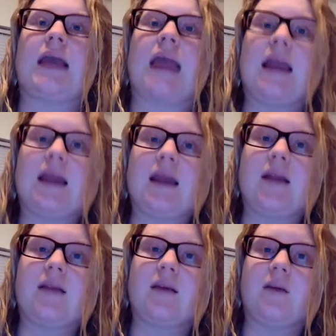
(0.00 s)
gaining
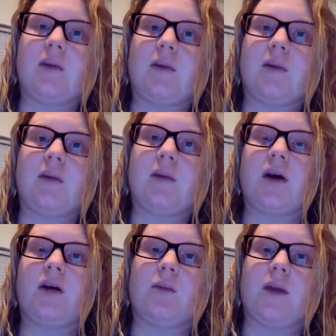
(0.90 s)
that skill. I mean,
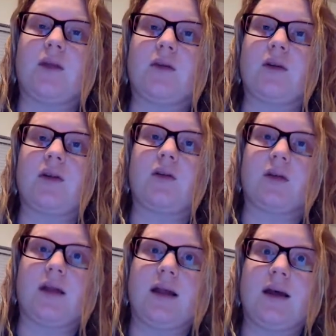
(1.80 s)
we've got all the
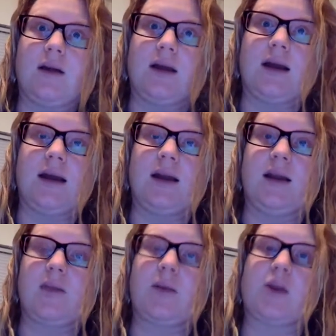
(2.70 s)
resources
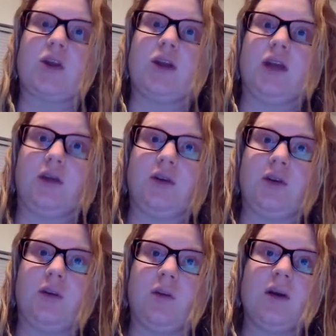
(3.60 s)
online and especially
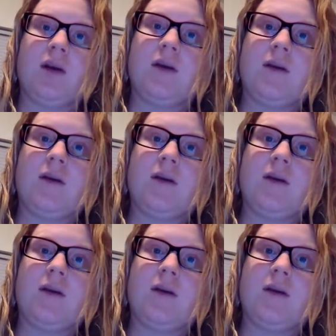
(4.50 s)
YouTube.